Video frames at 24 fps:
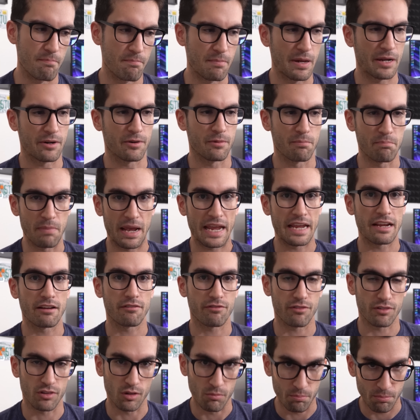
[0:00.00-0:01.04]
better bang
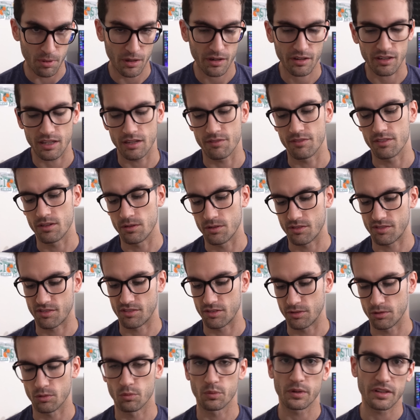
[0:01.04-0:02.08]
for the buck, even though it's
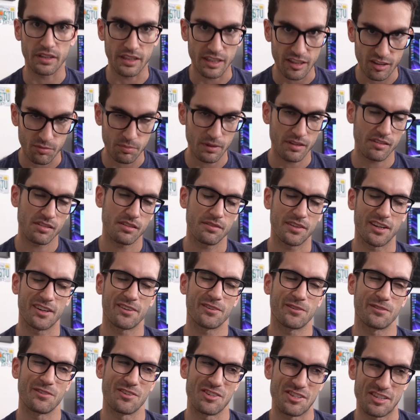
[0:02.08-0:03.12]
still really expensive and I
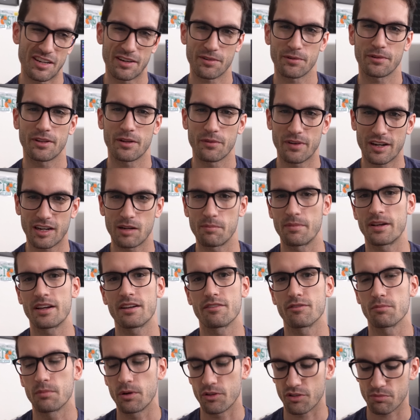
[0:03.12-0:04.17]
don't generally recommend
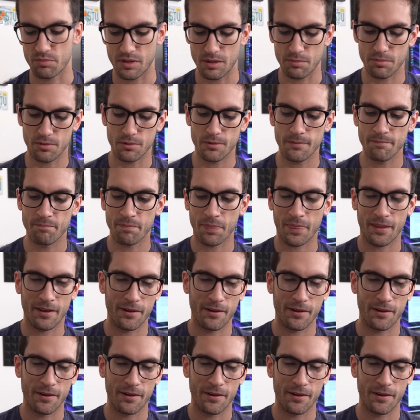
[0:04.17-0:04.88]
it for most people.